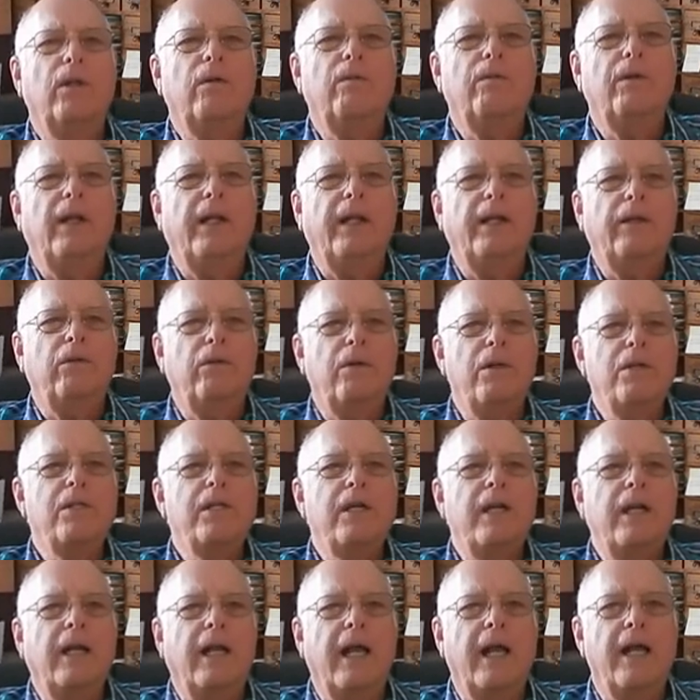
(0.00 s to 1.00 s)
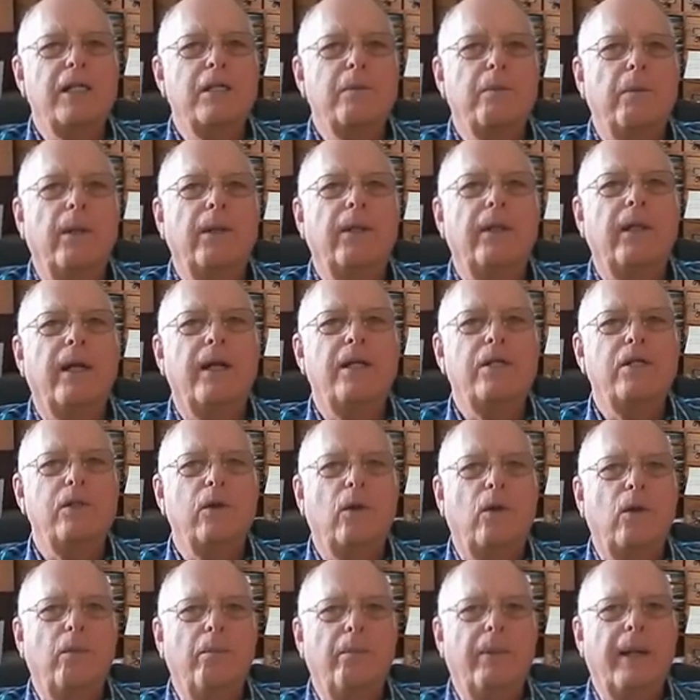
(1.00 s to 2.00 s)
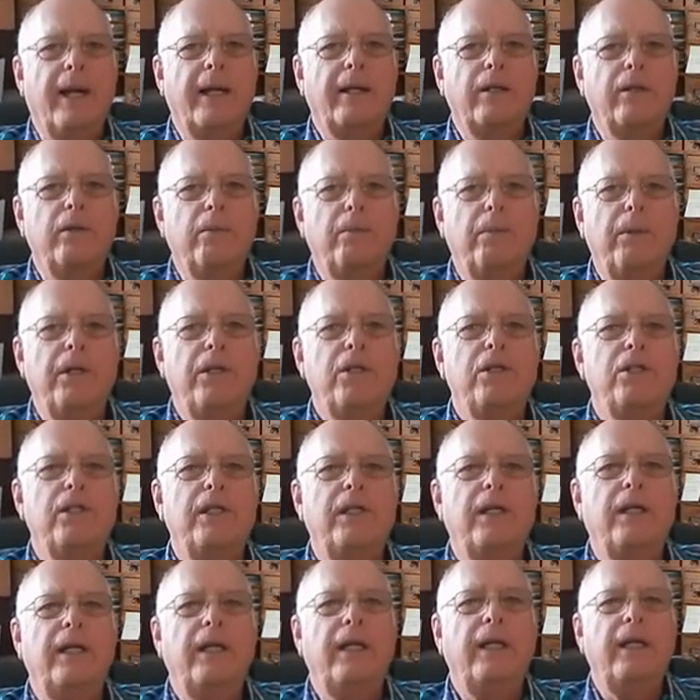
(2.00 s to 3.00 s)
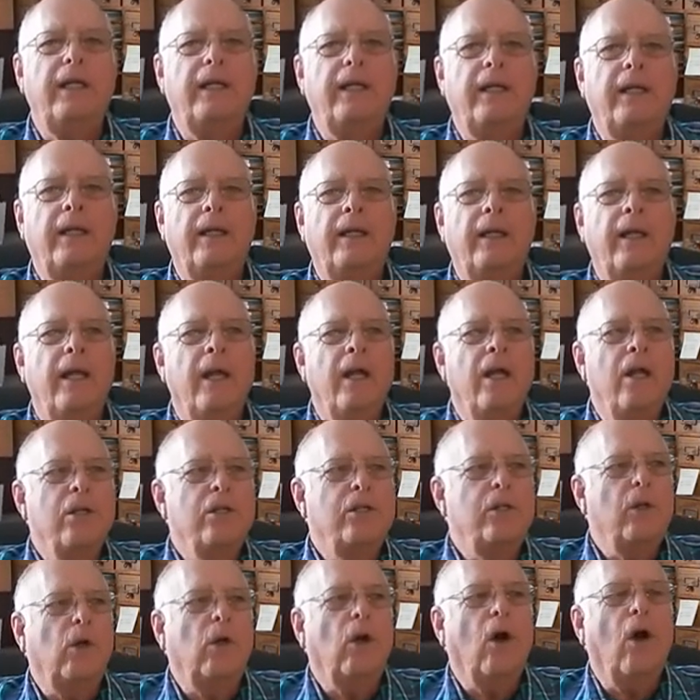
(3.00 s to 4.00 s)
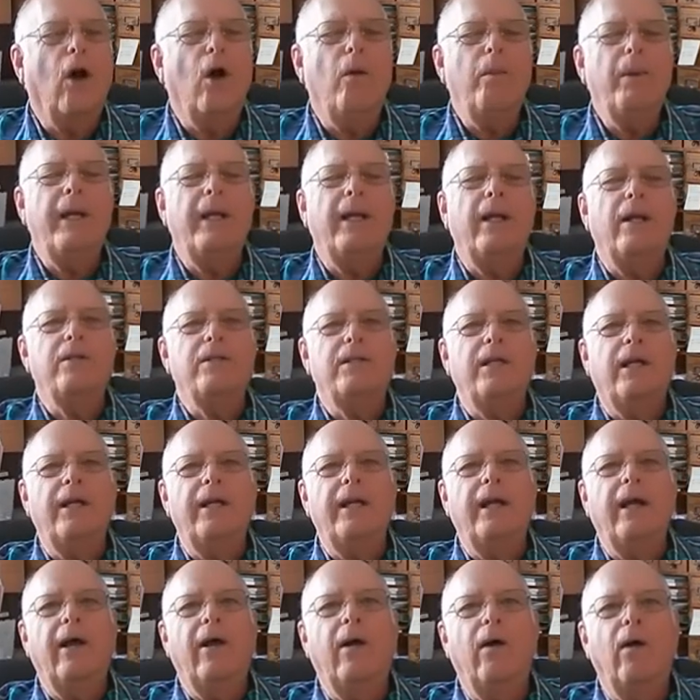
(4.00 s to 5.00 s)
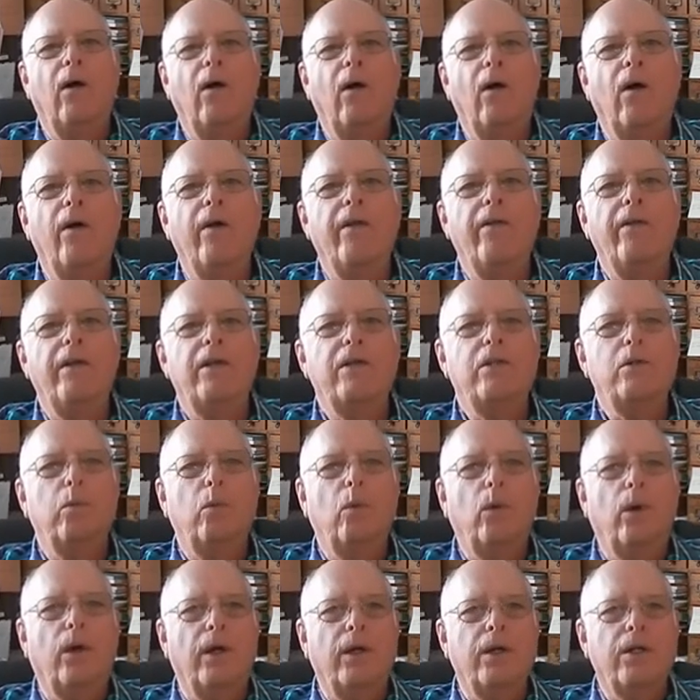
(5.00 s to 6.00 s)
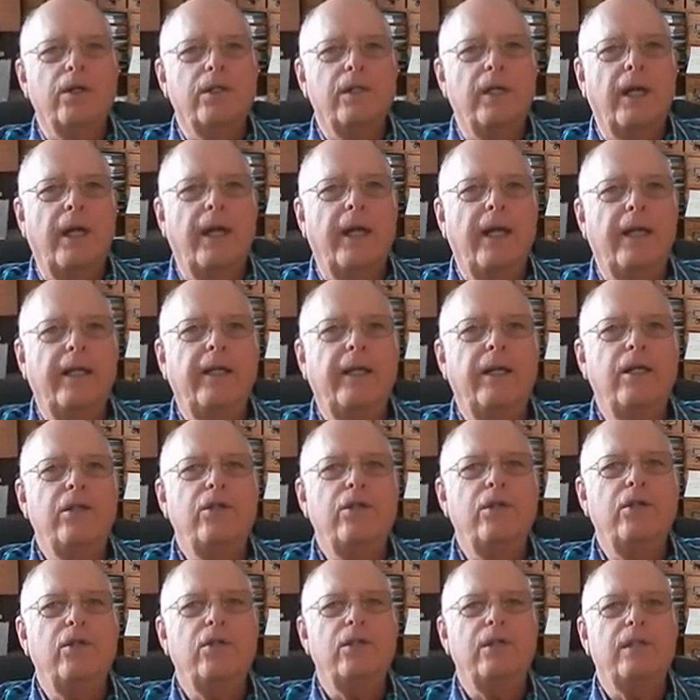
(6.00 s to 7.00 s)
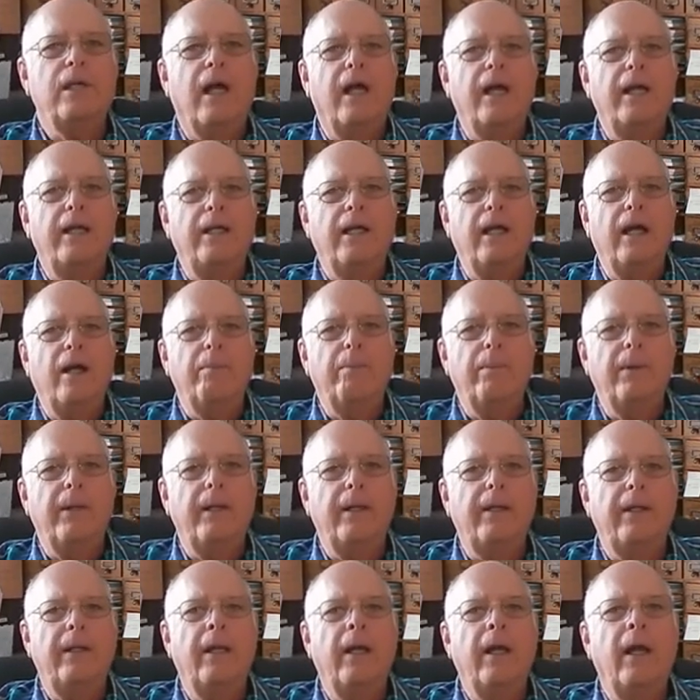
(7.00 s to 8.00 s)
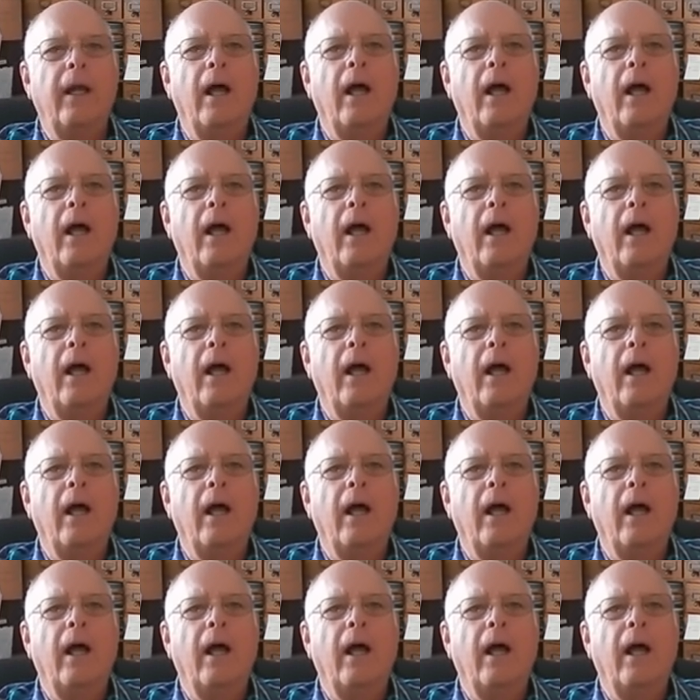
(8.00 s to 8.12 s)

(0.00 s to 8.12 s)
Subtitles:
of electricity last month that I sold back to PG&E. So call me and I'll tell you how all this works and get you signed up and